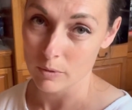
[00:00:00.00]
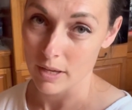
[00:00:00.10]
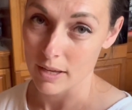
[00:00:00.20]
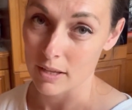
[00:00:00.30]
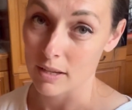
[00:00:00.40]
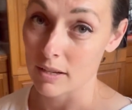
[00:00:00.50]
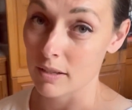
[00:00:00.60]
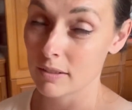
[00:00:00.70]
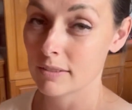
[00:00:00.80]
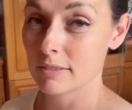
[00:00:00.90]

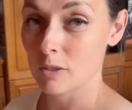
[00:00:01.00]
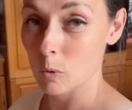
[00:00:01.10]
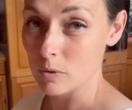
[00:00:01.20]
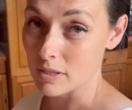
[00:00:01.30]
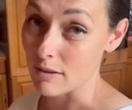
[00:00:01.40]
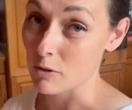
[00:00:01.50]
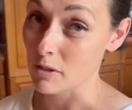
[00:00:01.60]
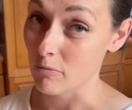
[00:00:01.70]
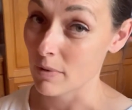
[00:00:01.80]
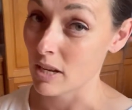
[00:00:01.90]
And you'll save
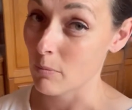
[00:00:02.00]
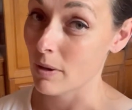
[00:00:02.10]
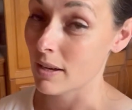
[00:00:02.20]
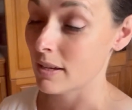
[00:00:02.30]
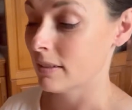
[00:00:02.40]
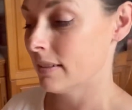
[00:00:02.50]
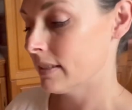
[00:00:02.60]
yourself money by